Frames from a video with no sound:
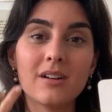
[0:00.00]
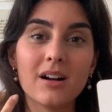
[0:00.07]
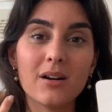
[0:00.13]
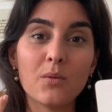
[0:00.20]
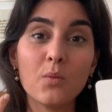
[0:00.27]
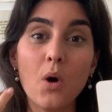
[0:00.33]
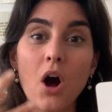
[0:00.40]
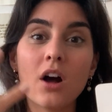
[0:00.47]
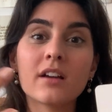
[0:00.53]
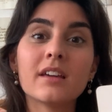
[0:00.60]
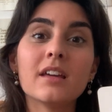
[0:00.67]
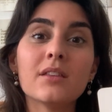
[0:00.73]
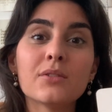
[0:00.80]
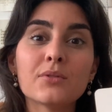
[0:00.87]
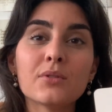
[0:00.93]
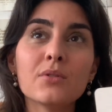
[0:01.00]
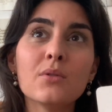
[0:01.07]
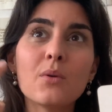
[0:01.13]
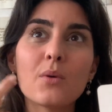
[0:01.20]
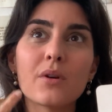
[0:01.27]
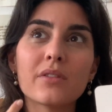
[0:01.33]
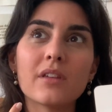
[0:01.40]
walking through,
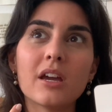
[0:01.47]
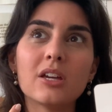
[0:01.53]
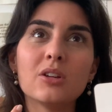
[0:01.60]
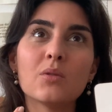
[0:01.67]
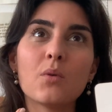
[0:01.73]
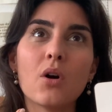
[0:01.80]
or that you